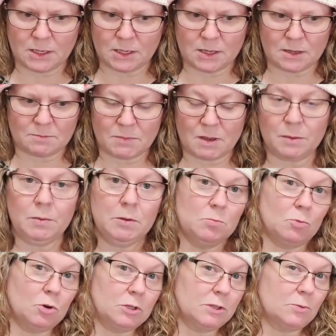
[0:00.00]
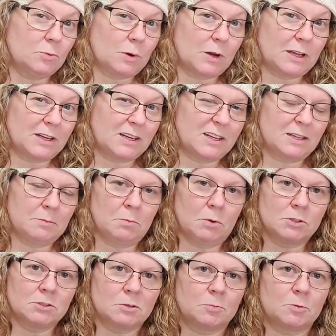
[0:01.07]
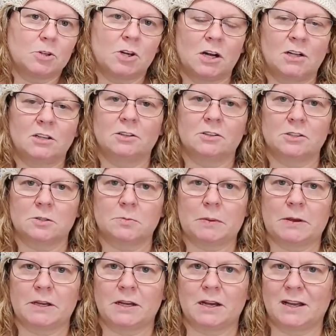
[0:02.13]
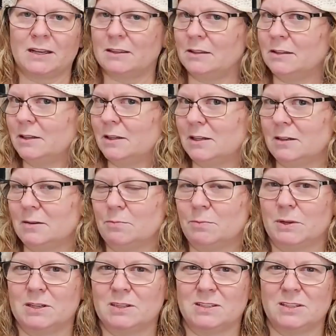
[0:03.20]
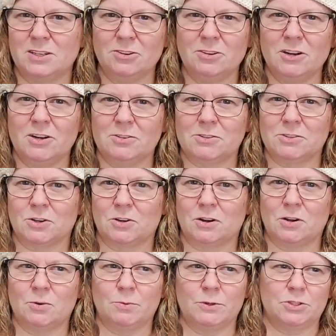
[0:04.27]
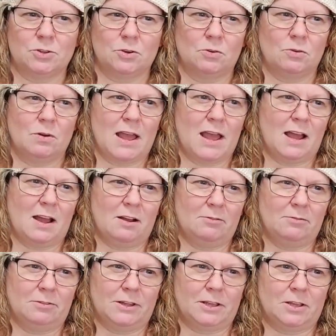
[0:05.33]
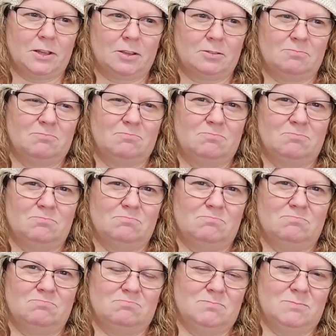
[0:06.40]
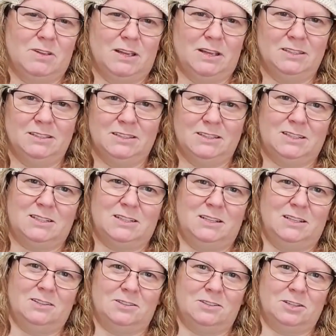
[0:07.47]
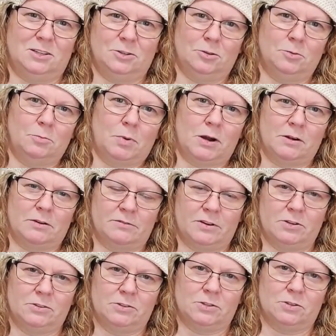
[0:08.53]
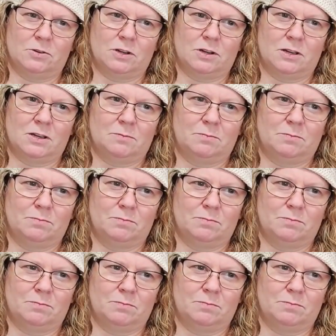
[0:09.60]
maybe more than one, in multiple colors. But I think because here in Arizona, we don't have, at least in the southern part of Arizona,